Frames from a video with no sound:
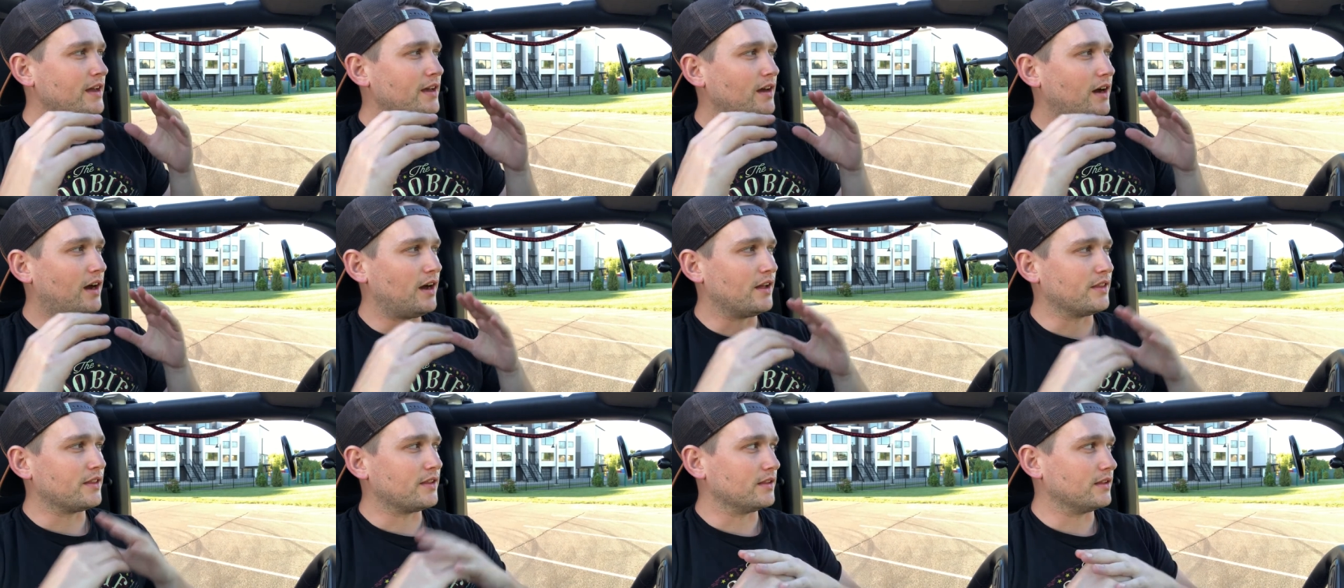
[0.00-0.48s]

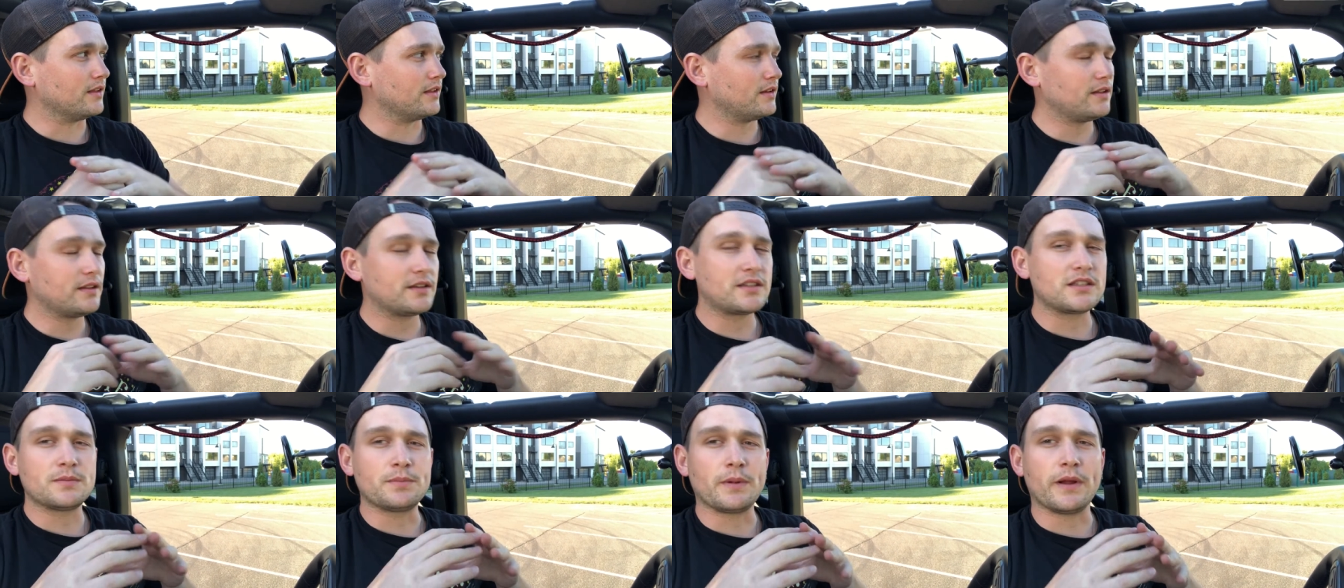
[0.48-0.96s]
Uh, the little
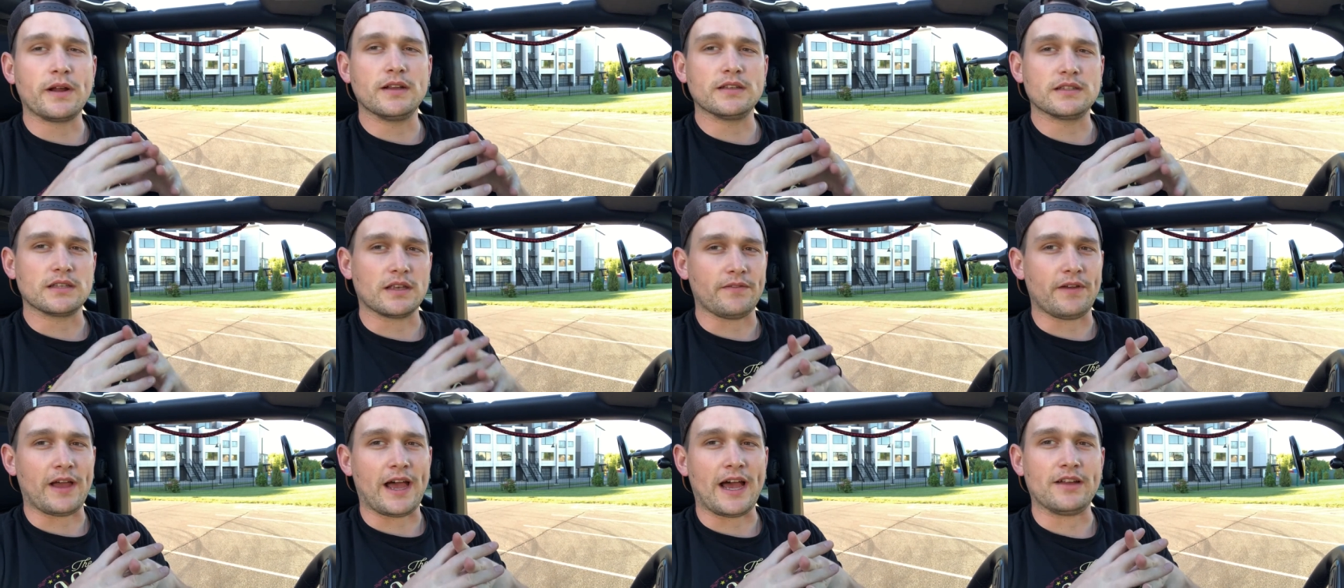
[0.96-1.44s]
experience
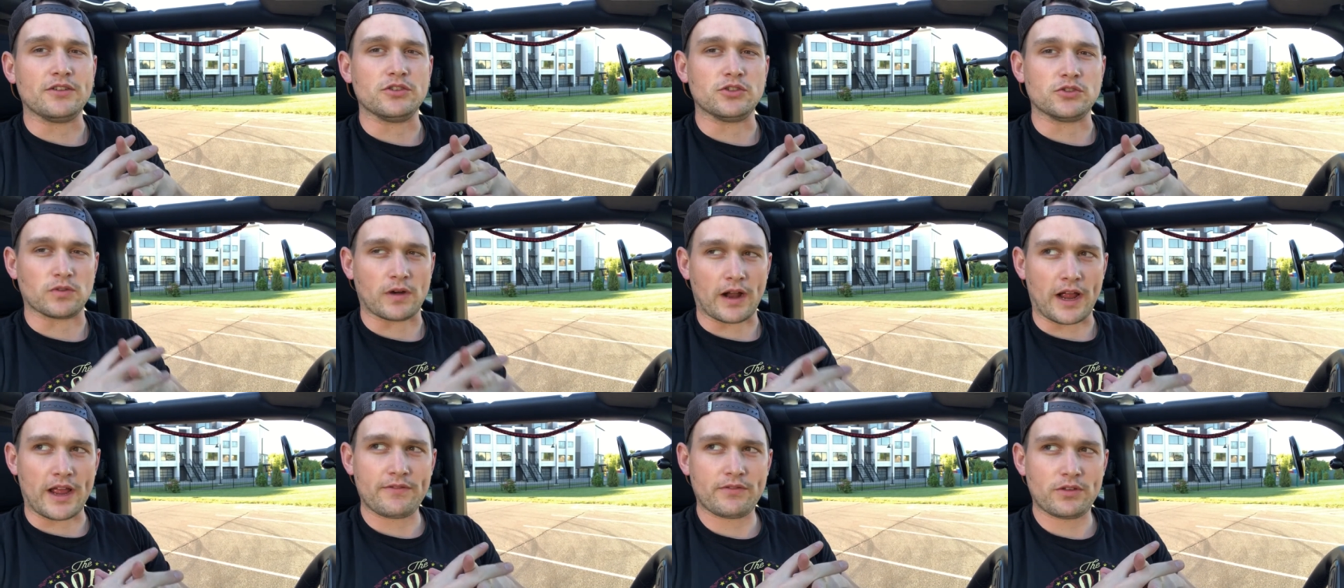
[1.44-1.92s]
I've had
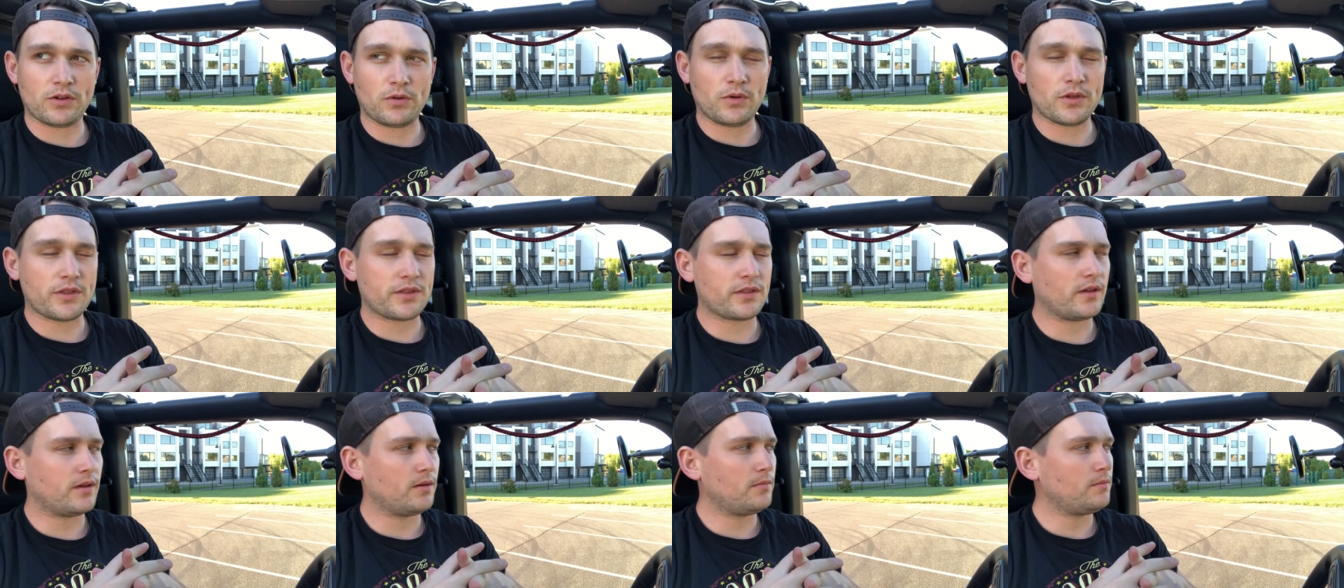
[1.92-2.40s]
driving
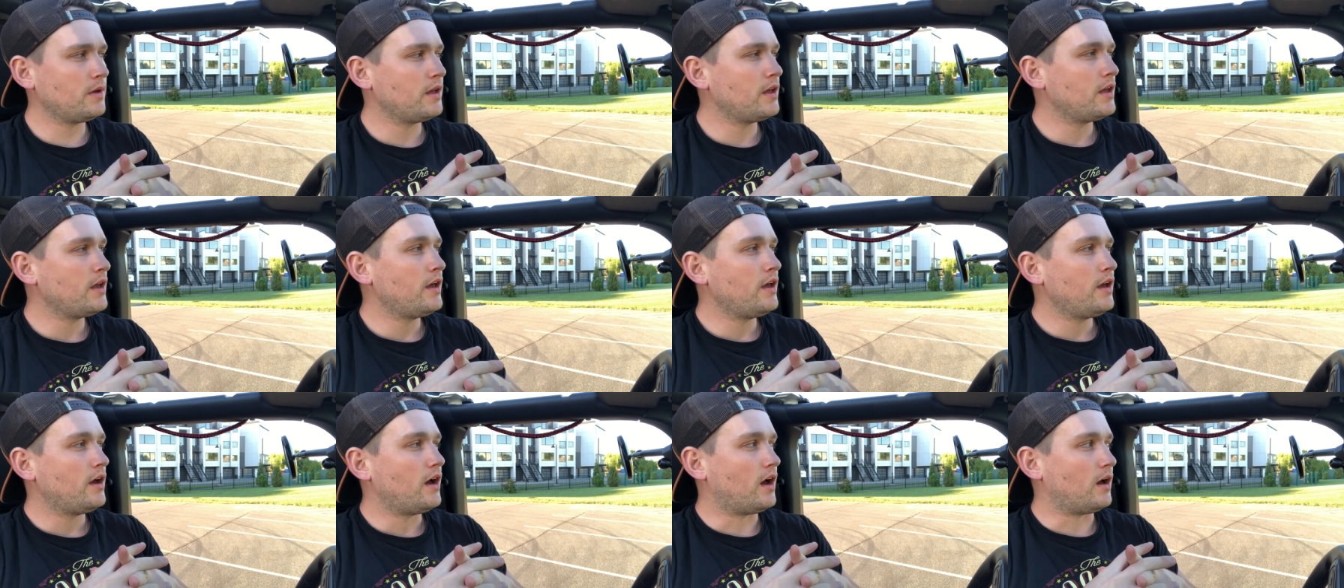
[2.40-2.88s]
with them,
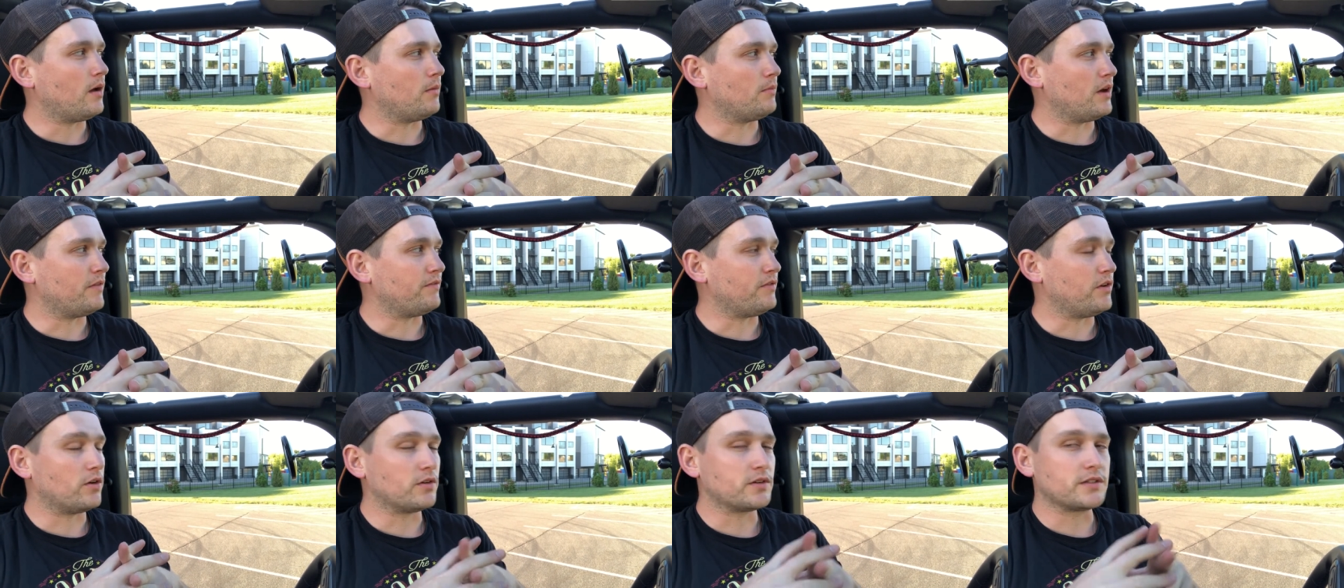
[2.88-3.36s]
um,
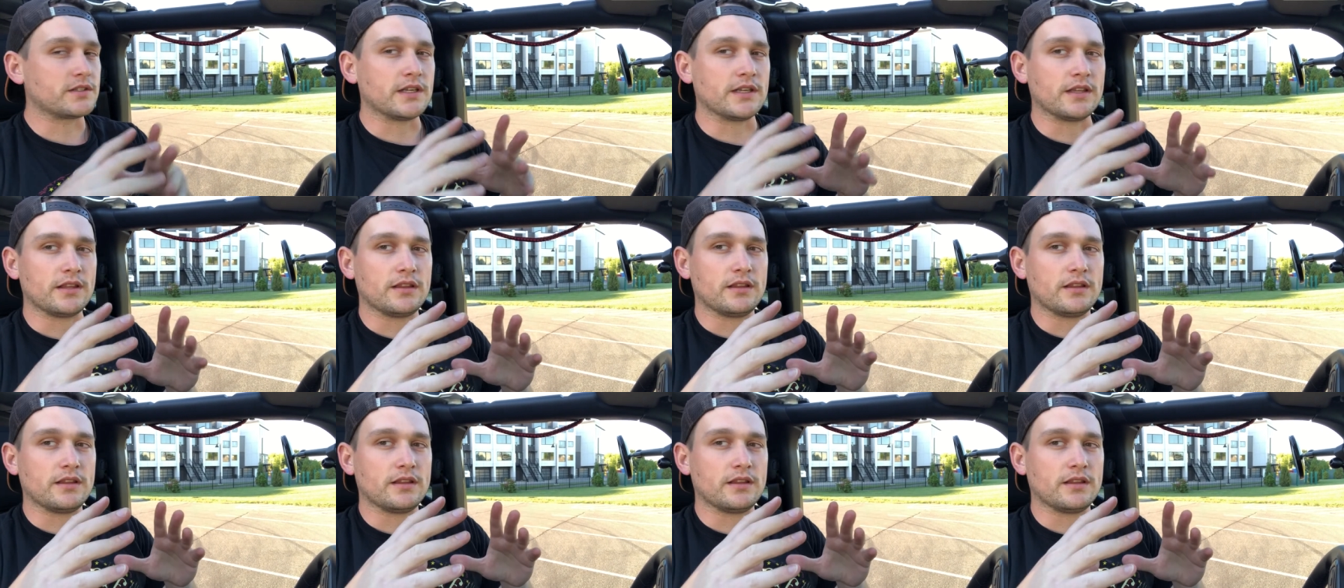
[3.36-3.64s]
I've noticed that